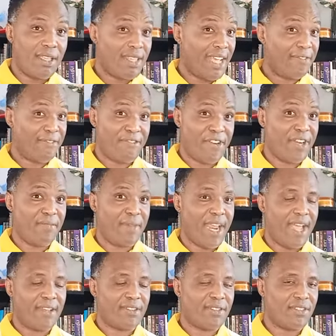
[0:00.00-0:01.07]
That freaked me
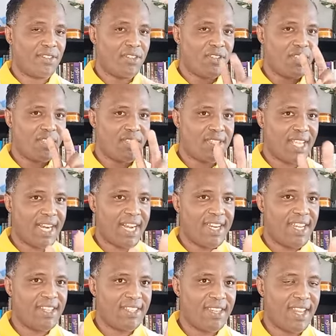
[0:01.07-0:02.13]
out.
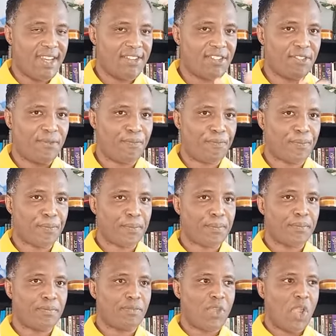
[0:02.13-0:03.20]
Second incident,
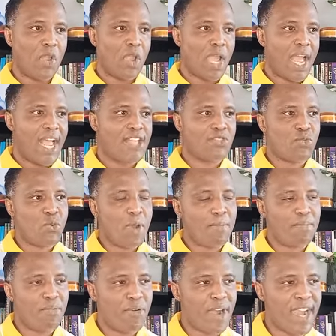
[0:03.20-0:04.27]
as we were
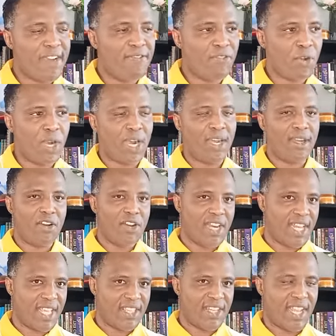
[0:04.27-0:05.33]
praying for her on
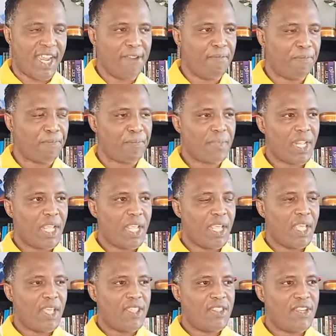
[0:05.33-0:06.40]
another day,
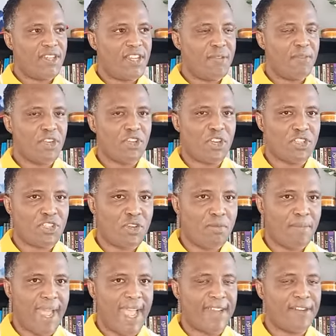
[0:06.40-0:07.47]
the demon got so
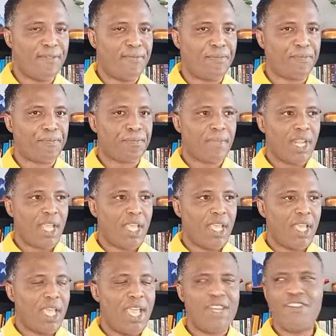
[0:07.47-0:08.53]
mad.
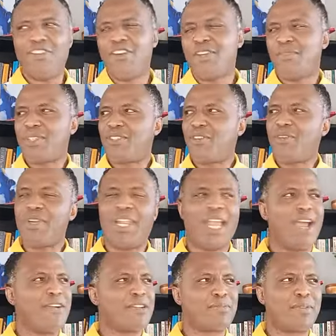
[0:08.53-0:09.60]
And you know, it was so
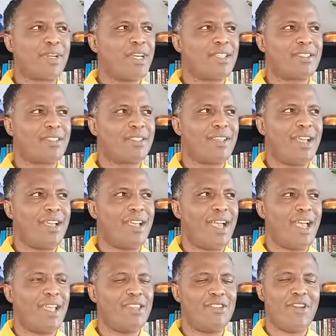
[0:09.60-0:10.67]
hilarious because,
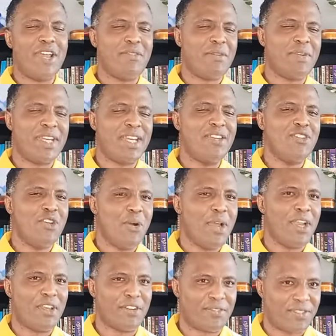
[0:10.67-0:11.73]
uh, you know, I know we didn't know
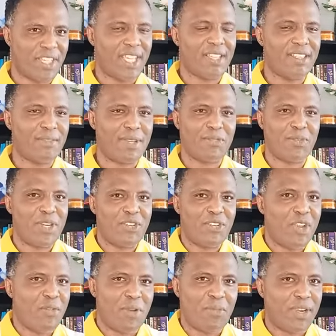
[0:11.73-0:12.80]
a lot of things, but we were
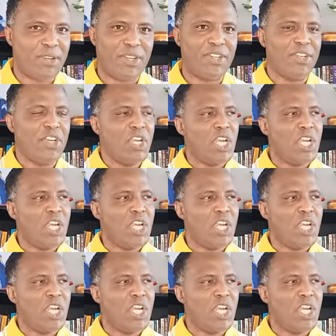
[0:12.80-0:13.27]
doing what we could.